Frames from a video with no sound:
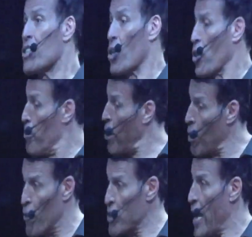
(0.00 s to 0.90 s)
So they're
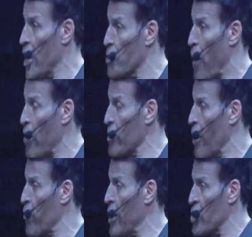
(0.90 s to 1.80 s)
beautiful states by their
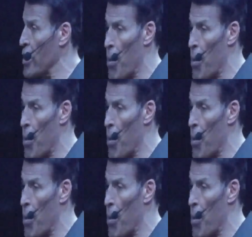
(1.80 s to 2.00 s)
definition.